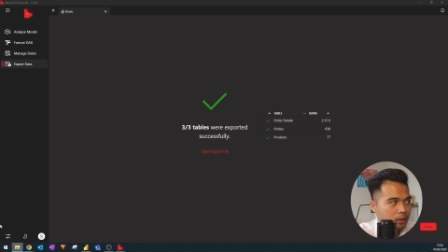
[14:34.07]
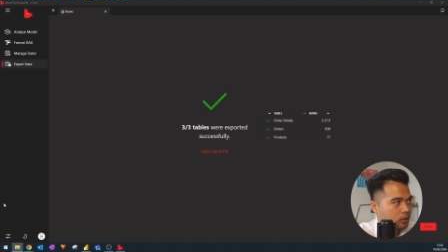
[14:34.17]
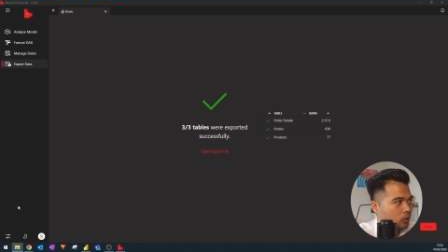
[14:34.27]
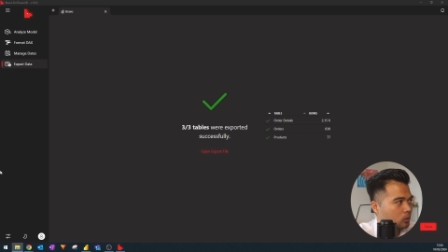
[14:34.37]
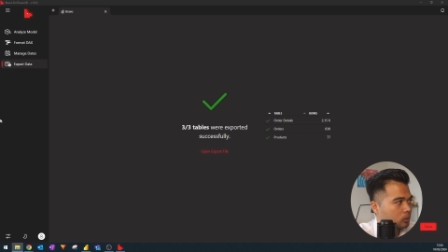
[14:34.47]
Let's
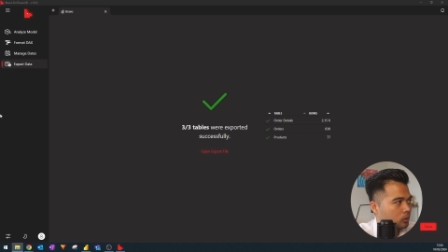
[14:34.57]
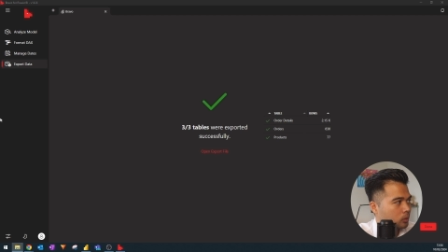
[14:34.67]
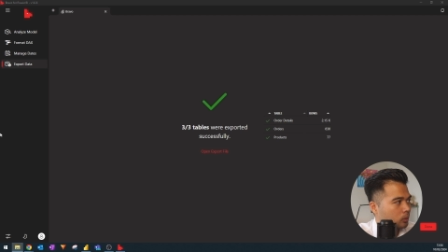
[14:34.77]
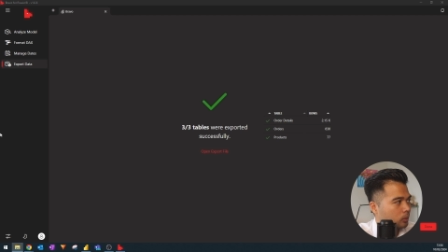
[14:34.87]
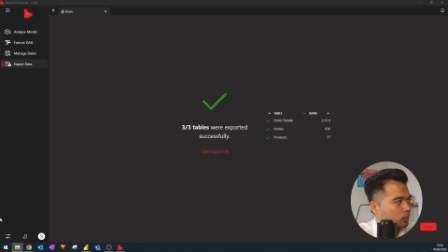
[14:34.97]
go
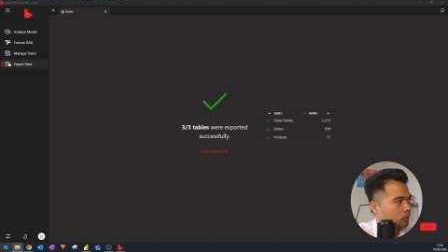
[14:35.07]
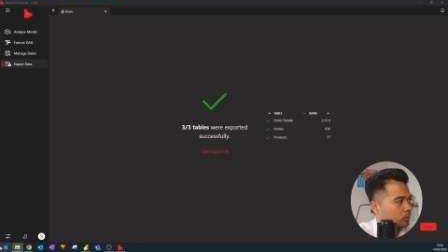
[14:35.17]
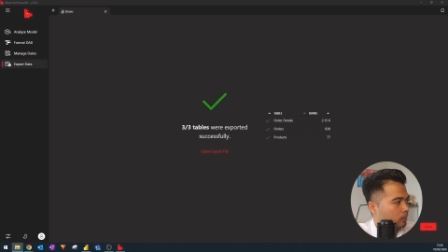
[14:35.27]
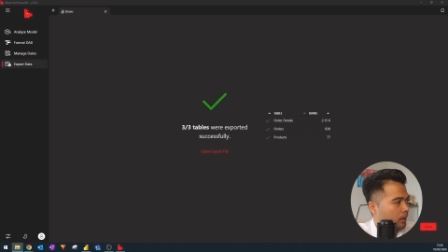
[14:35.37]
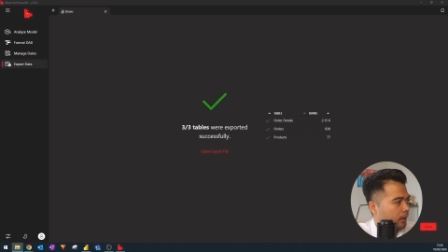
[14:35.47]
to
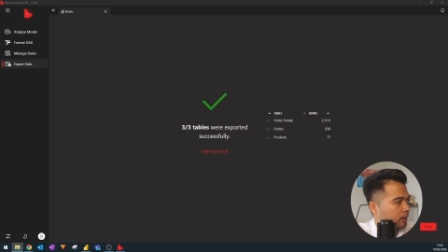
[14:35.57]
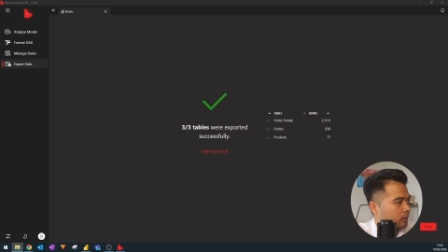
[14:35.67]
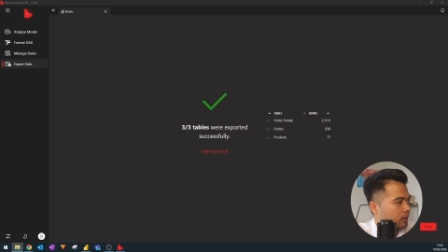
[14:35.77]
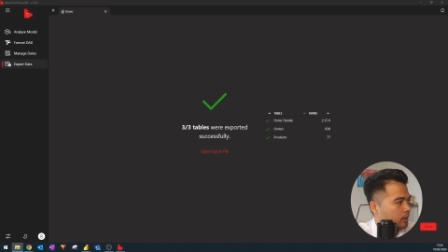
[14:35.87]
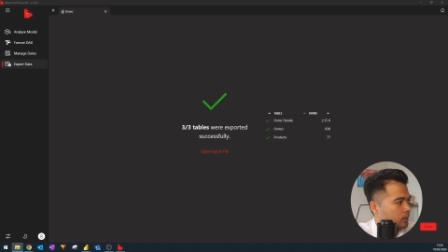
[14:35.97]
my
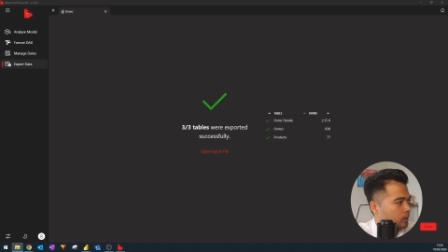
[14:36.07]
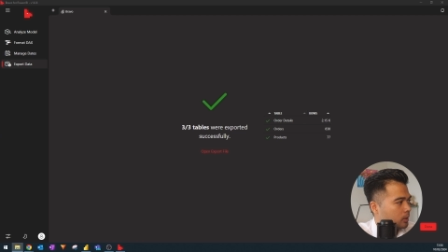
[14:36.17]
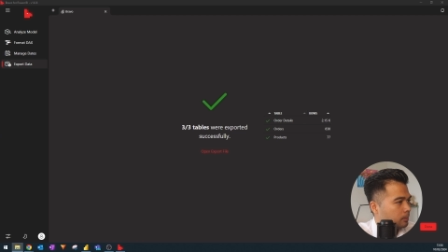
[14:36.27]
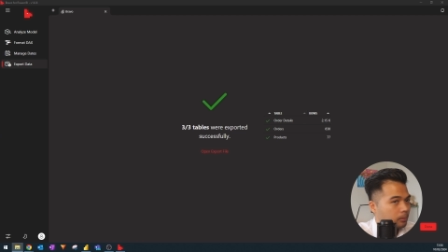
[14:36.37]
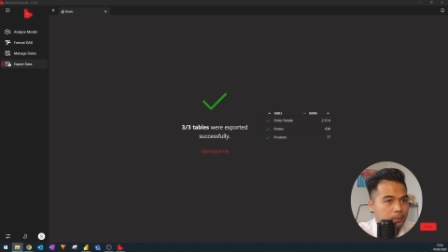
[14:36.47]

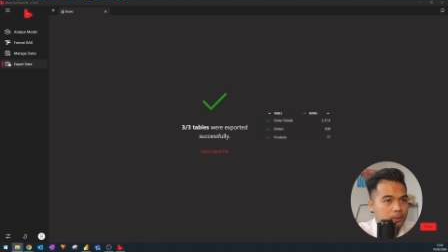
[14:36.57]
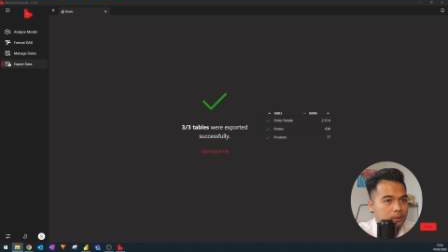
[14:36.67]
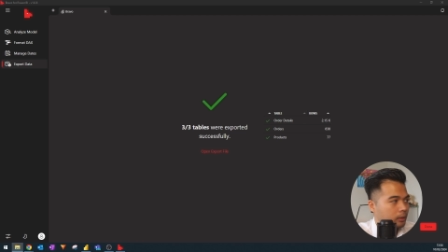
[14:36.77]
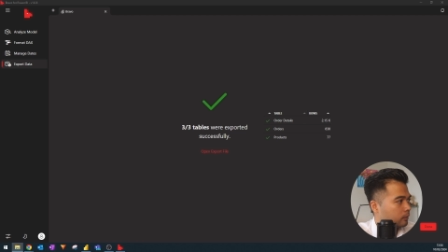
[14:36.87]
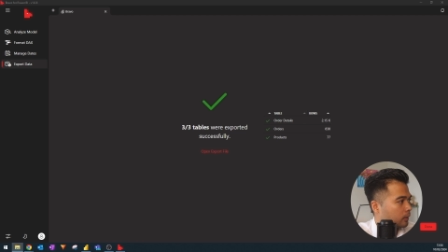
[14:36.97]
desktop
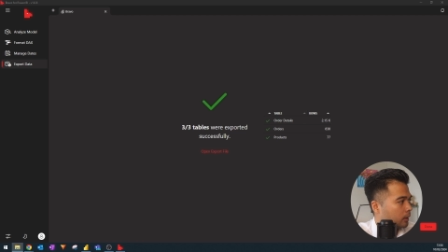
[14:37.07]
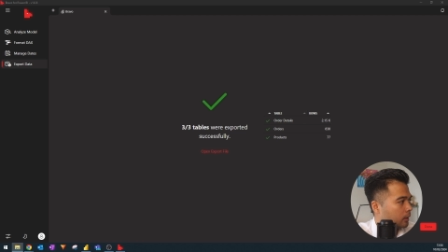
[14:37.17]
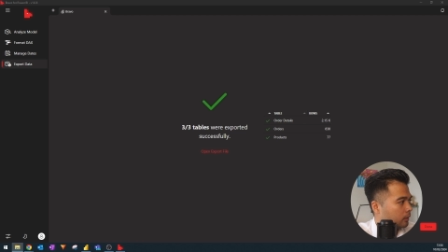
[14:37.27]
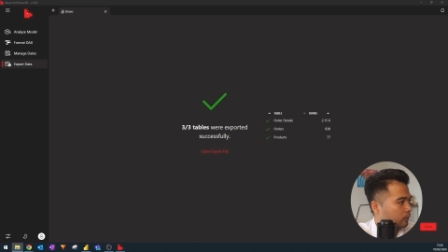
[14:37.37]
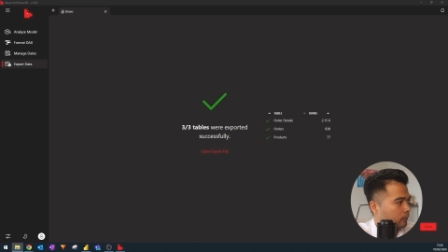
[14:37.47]
if I
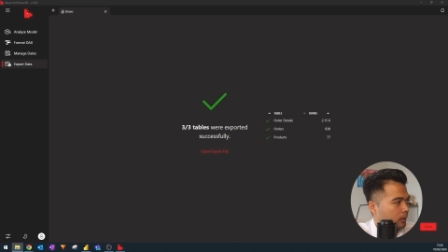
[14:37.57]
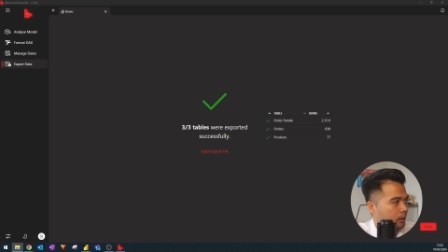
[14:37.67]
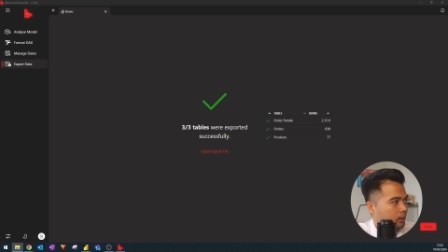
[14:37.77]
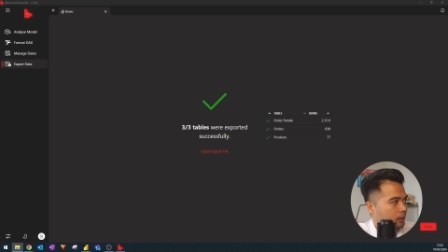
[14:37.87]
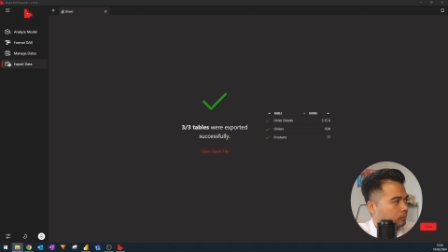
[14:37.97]
can
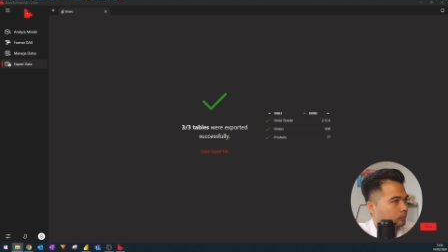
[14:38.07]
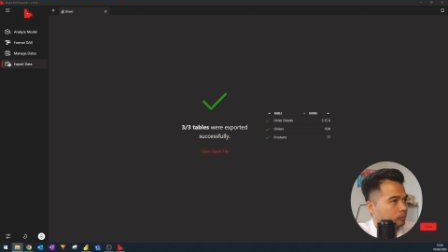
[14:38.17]
find it.